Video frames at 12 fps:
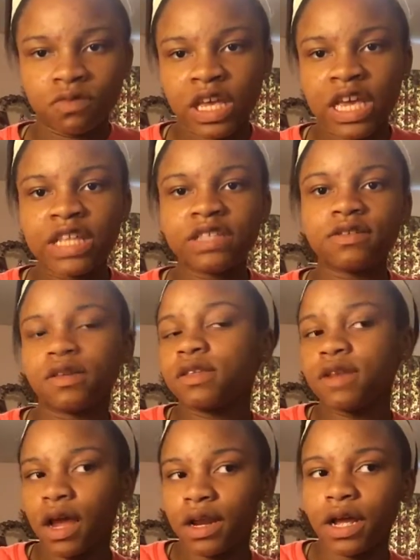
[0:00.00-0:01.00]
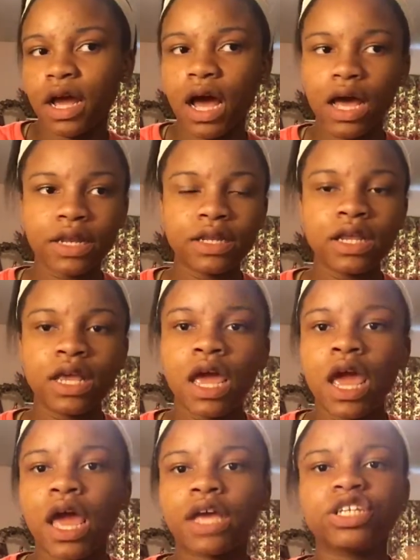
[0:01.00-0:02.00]
hence TanaCon.
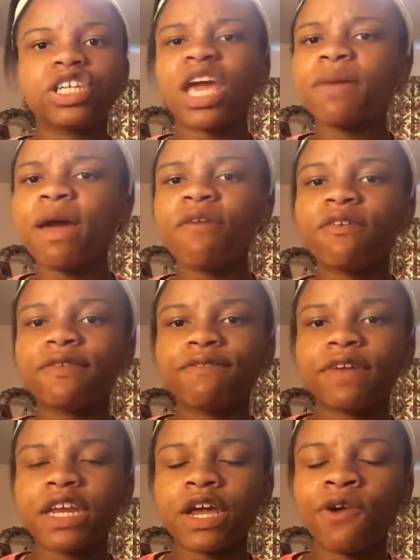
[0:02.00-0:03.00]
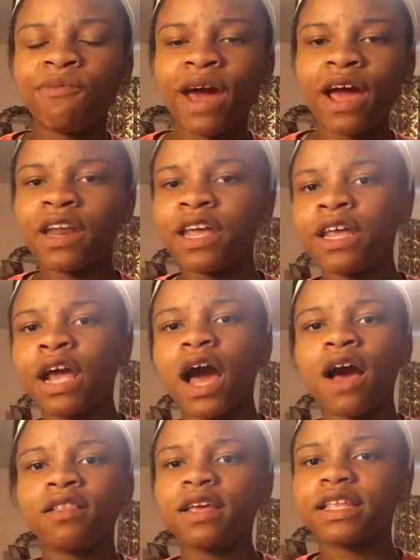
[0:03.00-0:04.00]
And she came out with a video about it.
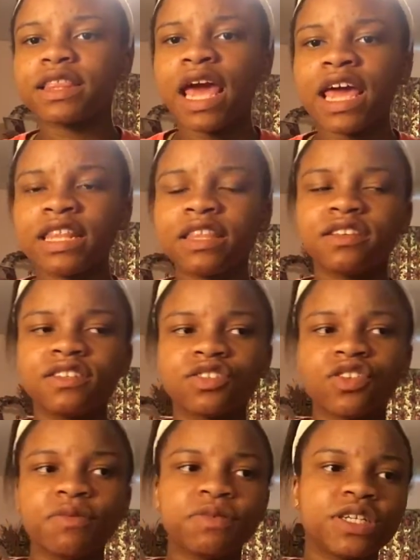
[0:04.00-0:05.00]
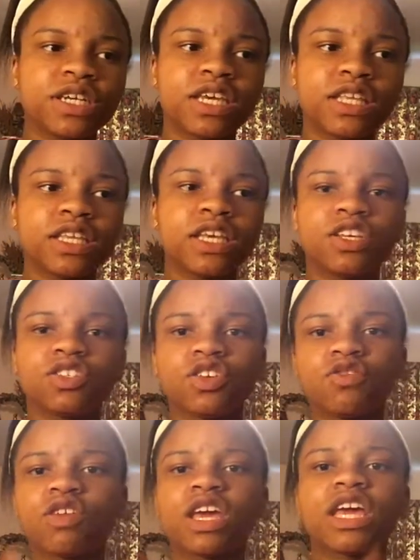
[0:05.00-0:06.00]
I'll link that in the description so
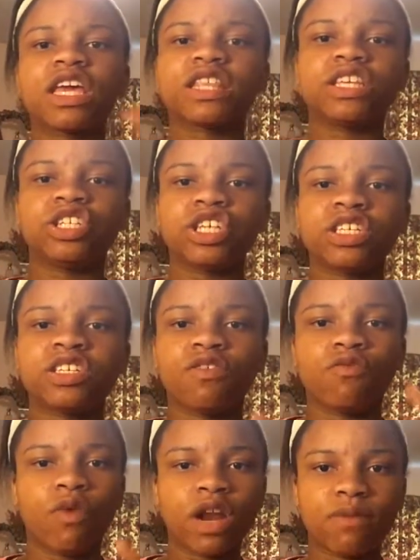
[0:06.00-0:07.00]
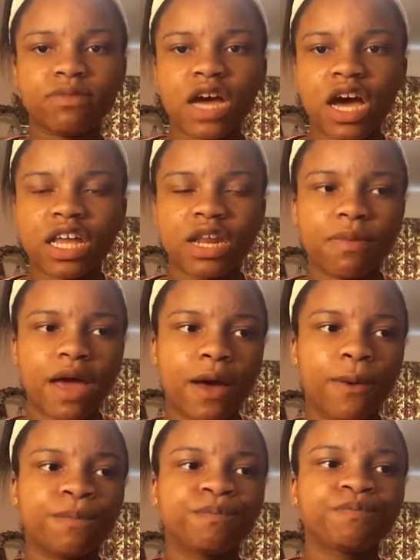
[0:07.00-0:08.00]
you can get the gist of what I'm talking
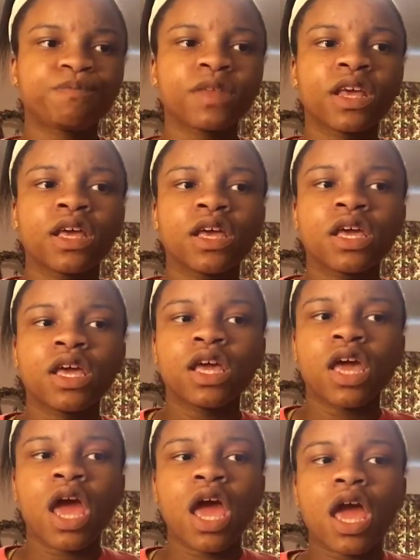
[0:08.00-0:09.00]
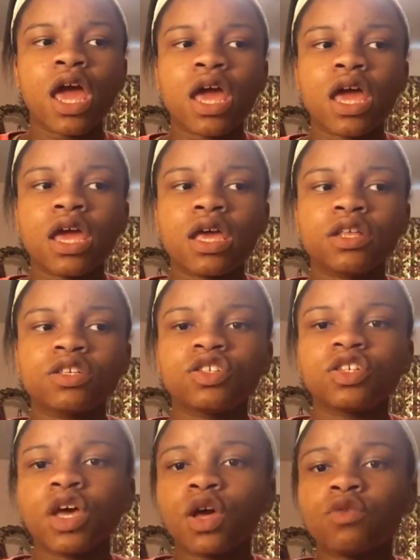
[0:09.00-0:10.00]
about. And
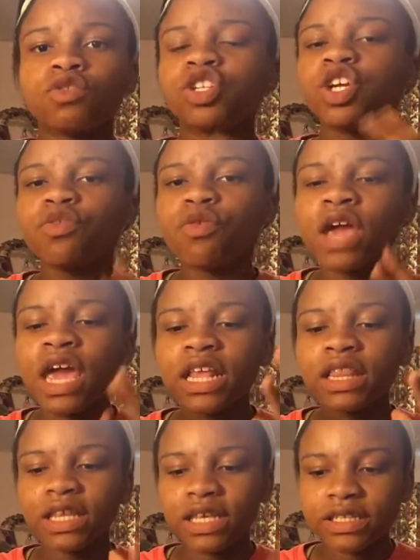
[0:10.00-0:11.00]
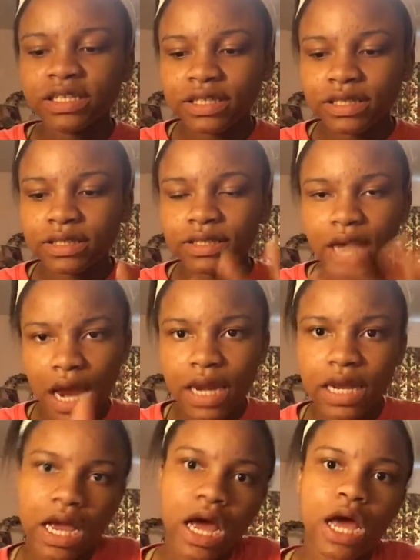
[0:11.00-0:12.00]
so she created this
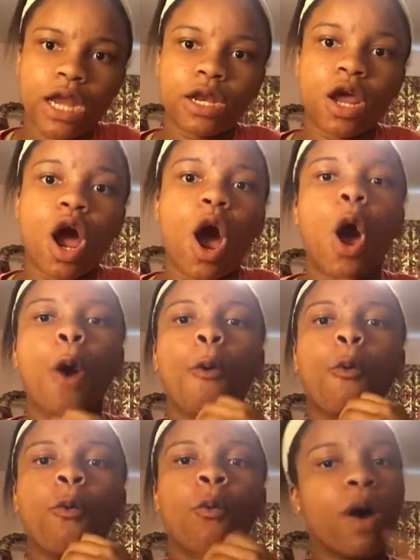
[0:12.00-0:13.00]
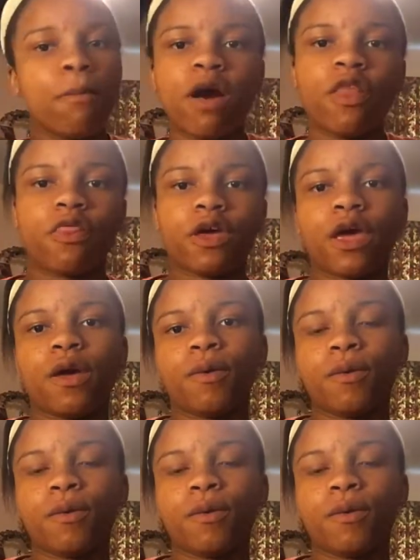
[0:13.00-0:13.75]
TanaCon 1 month ago.